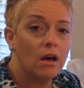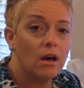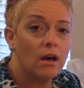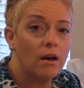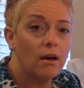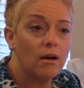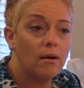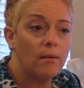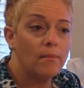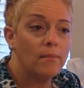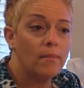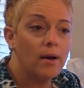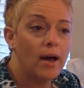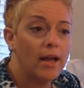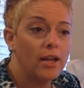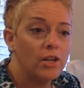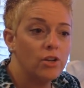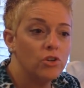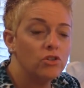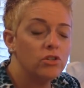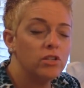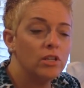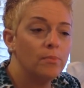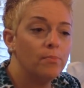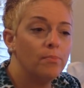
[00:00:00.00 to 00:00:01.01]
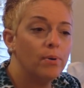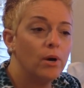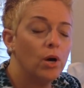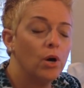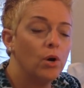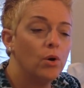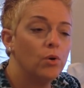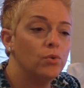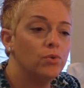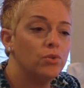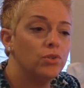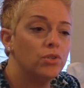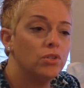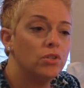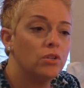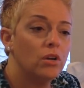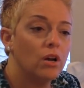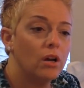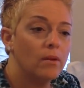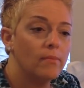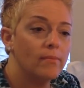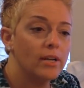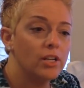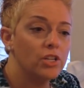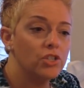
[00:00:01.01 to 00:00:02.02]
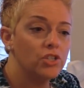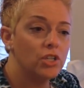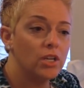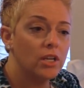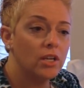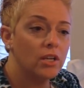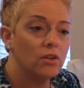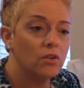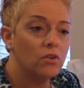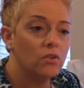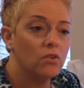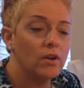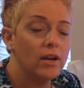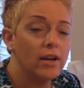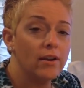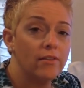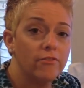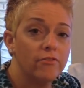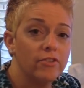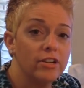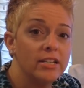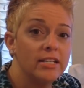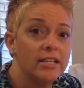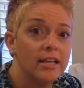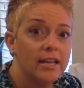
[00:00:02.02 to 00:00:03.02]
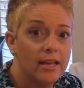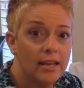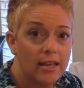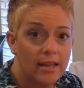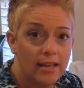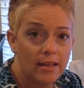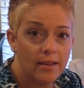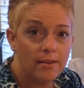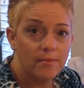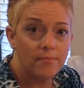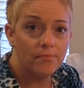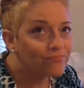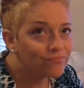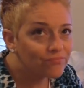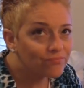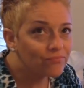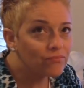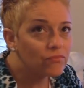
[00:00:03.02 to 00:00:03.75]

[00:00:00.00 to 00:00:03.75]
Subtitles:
I usually post on my channel every day.